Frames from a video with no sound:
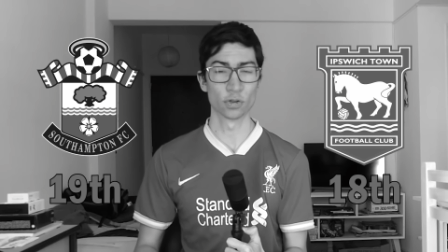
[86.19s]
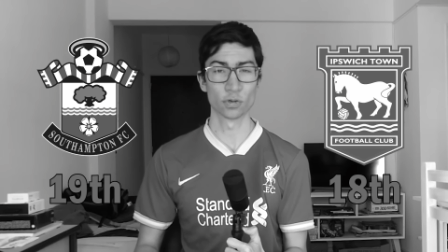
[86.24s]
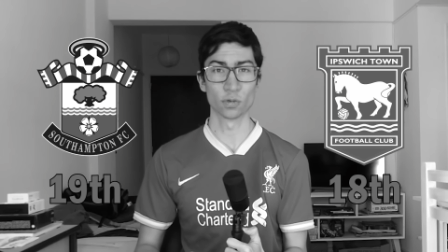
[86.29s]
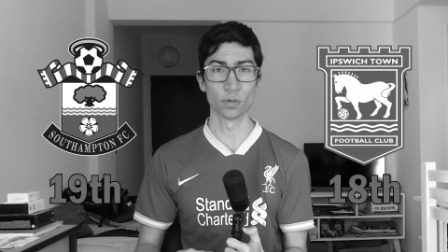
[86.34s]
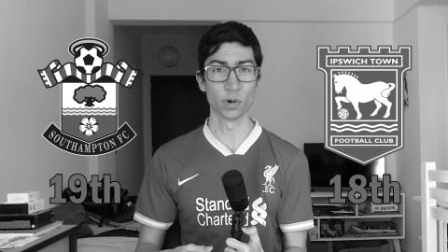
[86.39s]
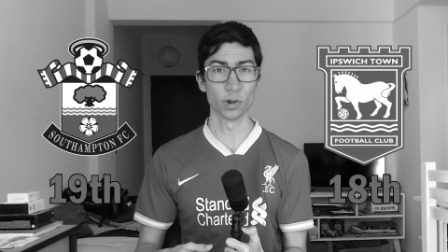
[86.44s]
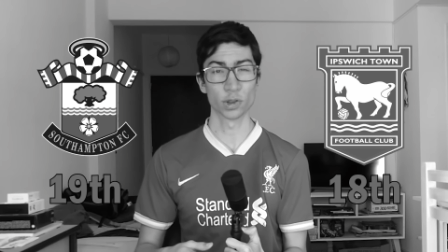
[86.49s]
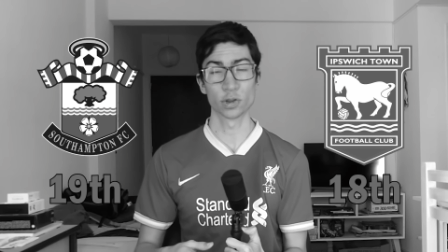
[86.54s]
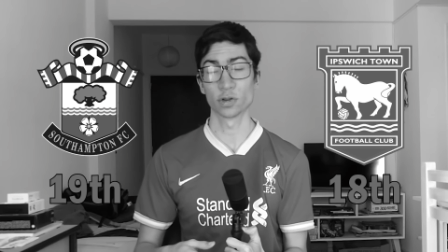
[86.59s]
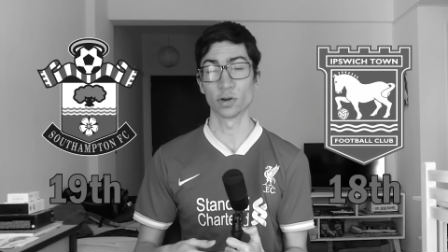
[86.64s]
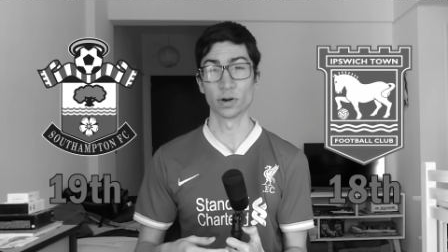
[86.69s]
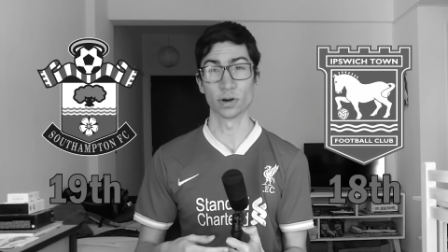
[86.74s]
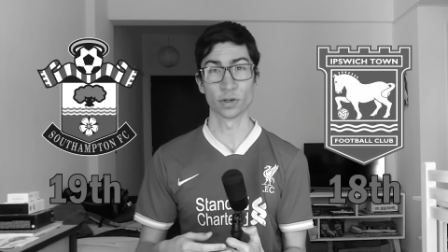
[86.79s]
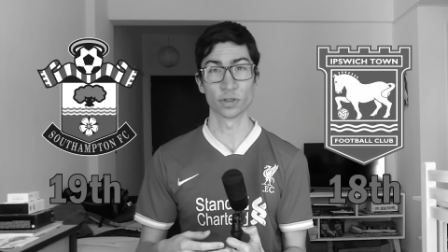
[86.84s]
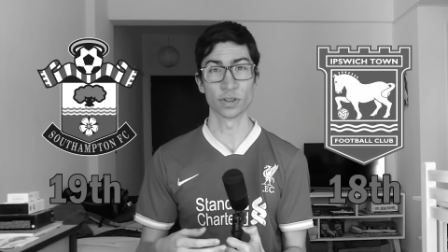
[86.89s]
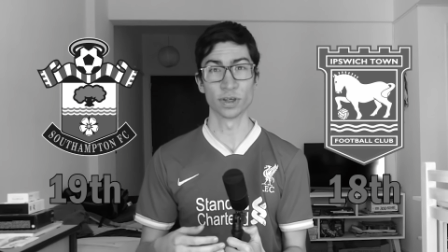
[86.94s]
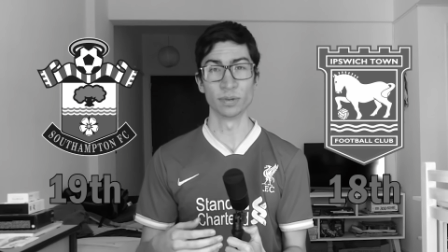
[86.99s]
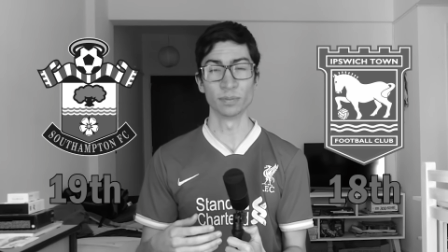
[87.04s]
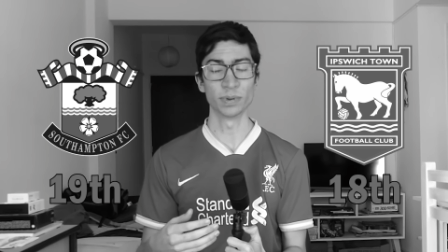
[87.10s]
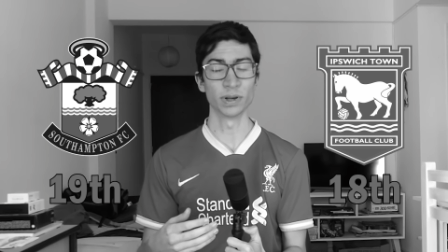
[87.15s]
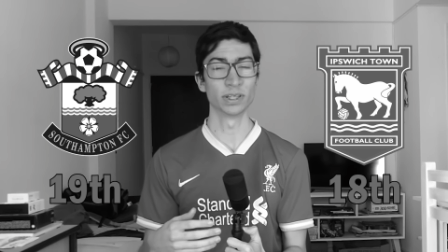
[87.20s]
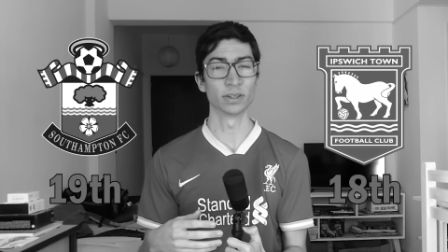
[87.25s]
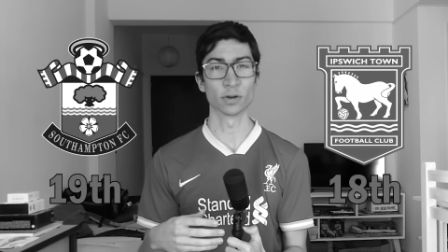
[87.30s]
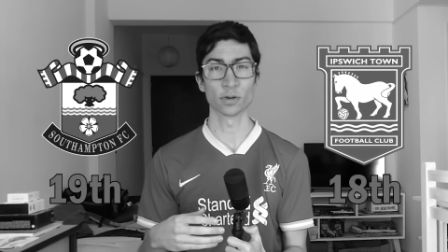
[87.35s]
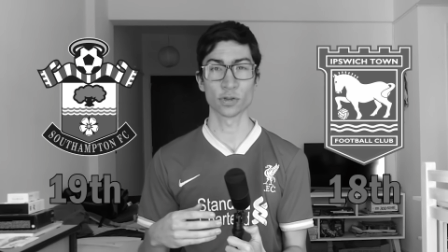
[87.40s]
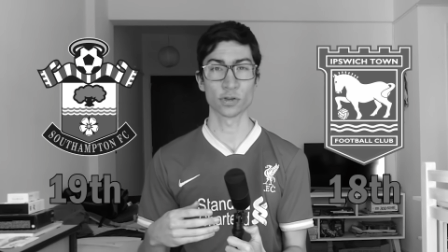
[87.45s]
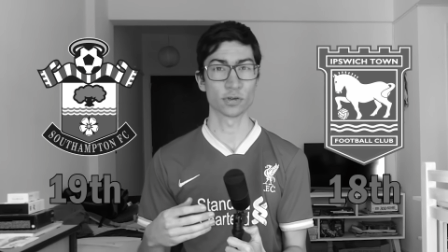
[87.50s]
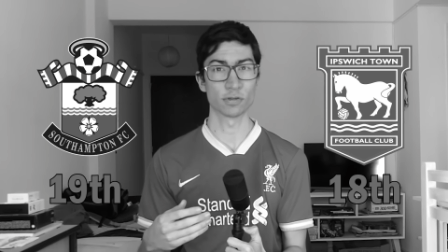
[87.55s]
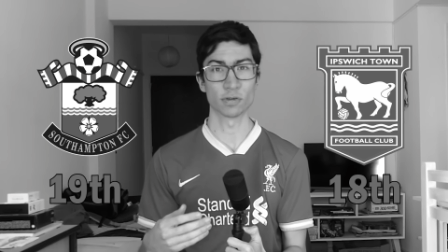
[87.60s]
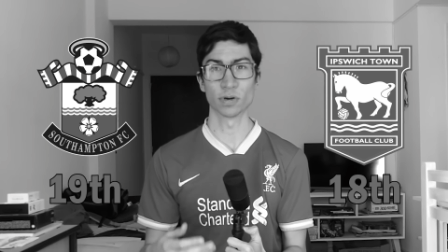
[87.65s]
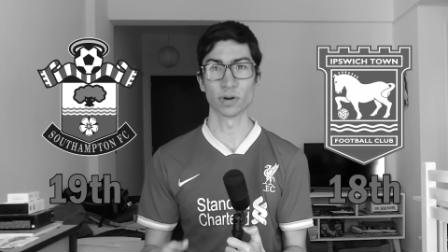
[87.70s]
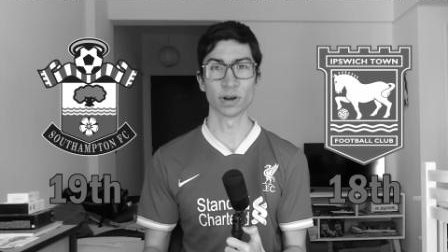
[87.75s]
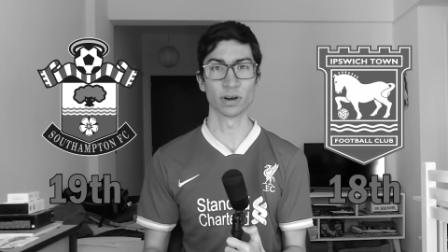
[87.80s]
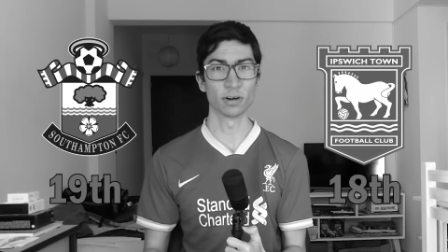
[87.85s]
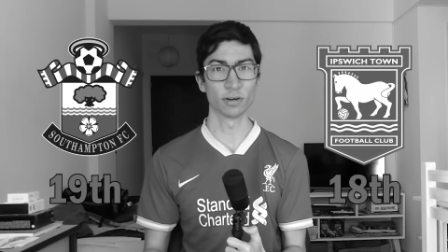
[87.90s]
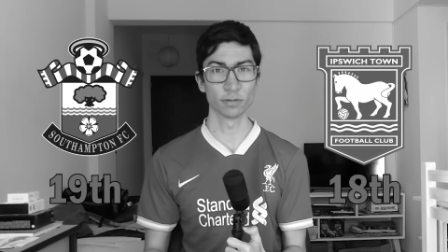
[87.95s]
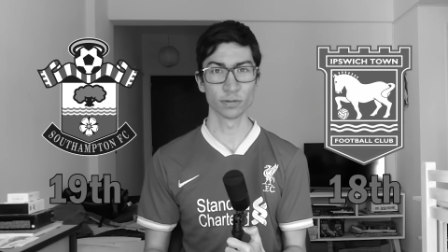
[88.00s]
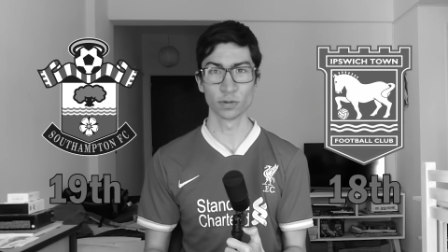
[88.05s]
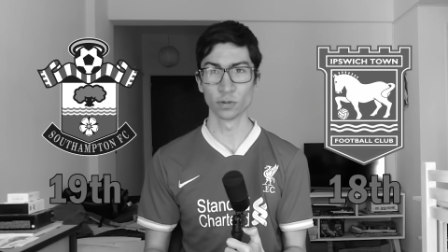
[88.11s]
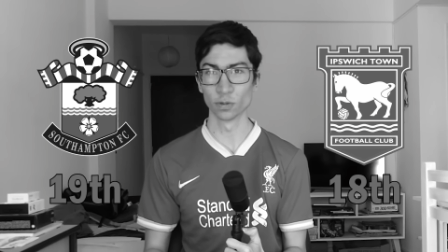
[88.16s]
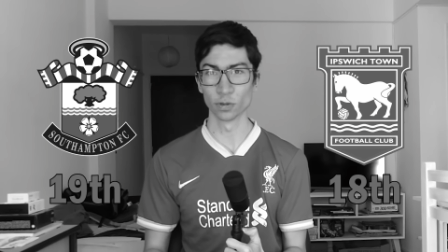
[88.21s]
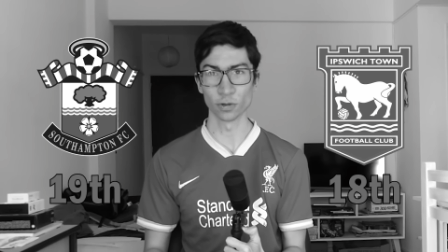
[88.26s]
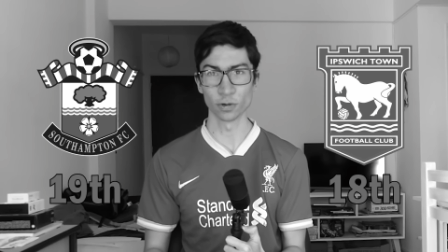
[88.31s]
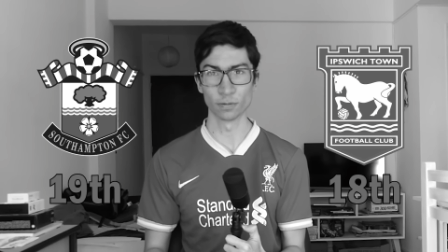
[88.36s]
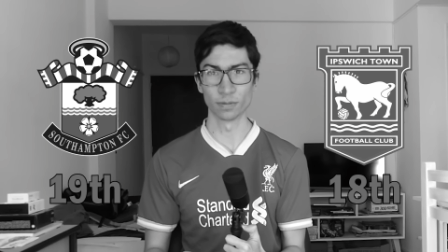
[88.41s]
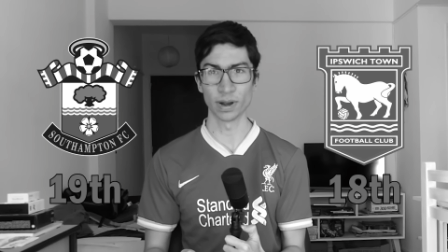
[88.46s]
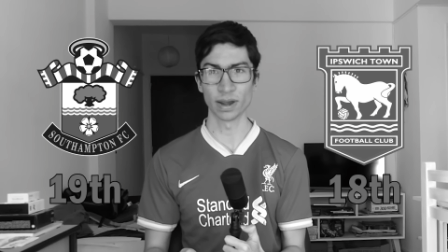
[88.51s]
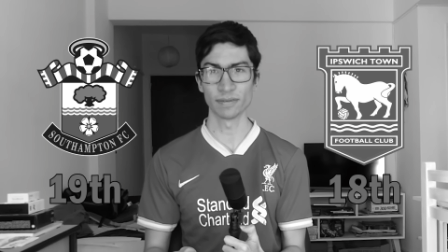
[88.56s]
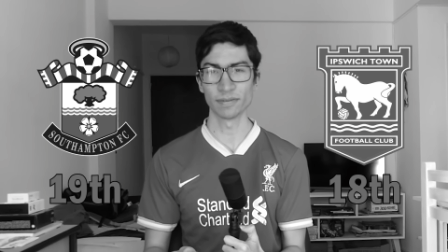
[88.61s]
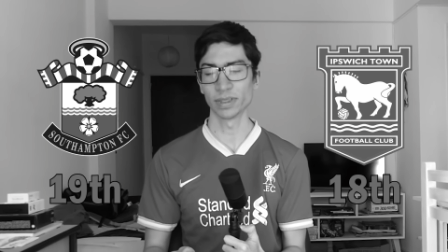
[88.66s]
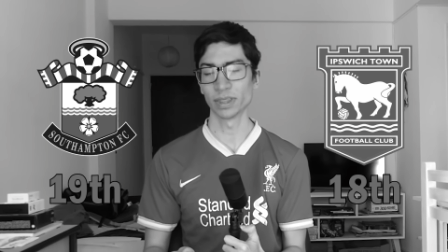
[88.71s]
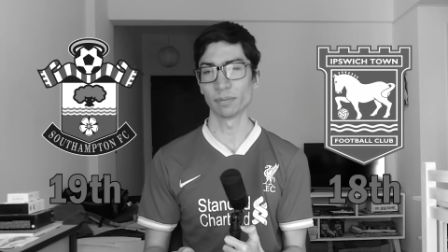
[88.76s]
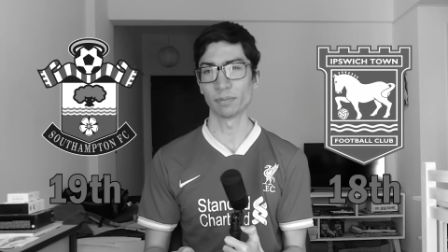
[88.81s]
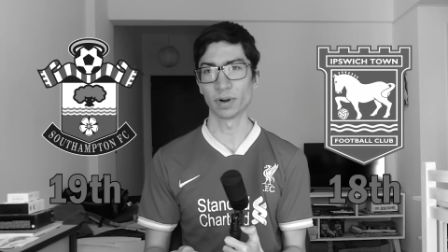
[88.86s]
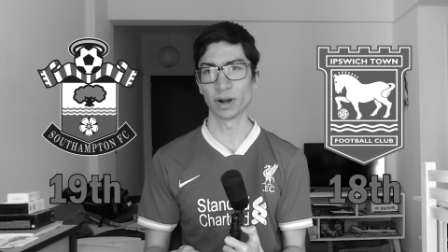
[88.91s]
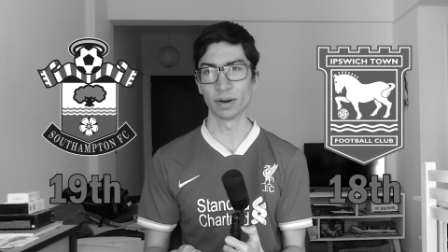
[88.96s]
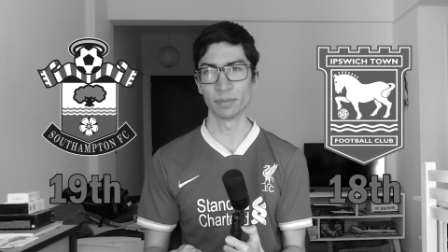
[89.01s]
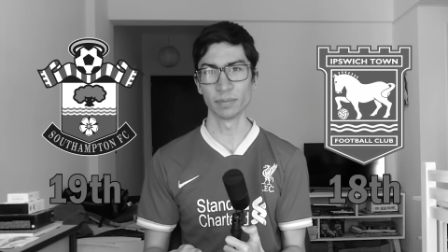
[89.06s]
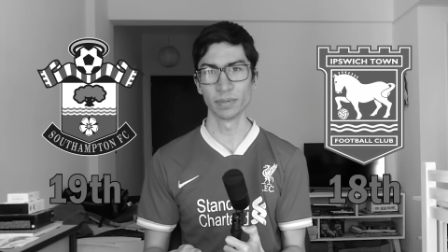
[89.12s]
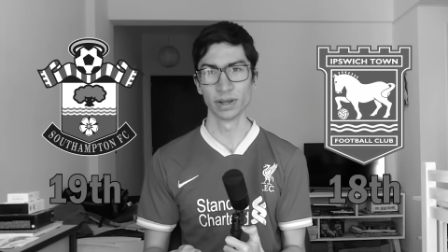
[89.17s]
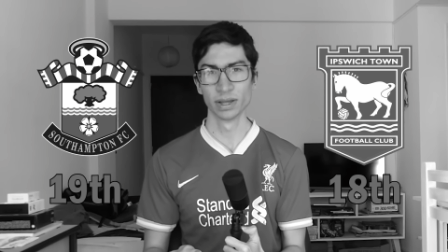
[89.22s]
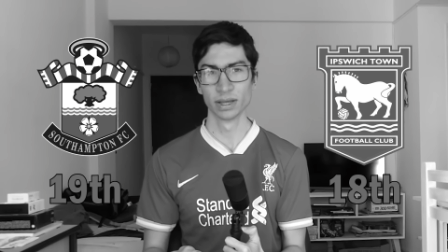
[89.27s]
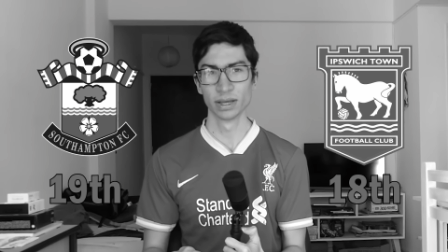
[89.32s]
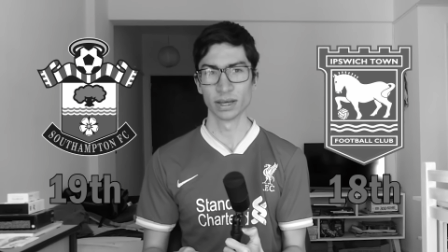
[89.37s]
squads are simply not strong enough to survive in the Prem,